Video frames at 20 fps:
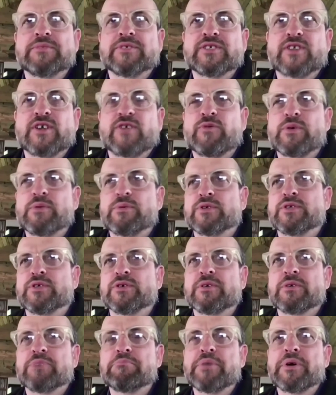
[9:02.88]
stuff we were
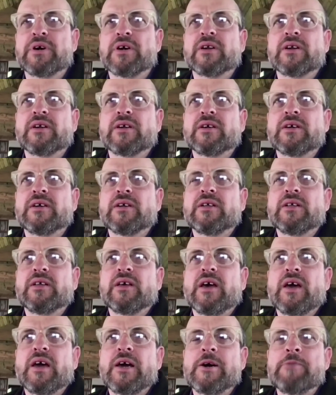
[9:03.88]
doing. But
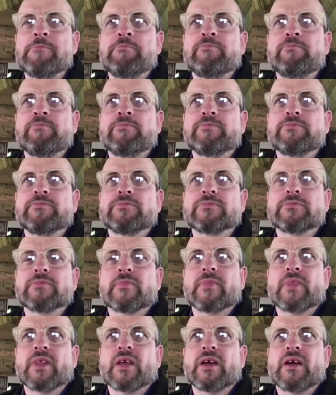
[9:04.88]

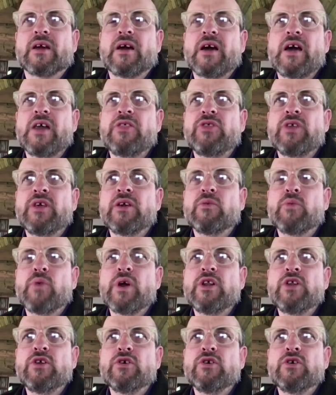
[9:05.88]
I think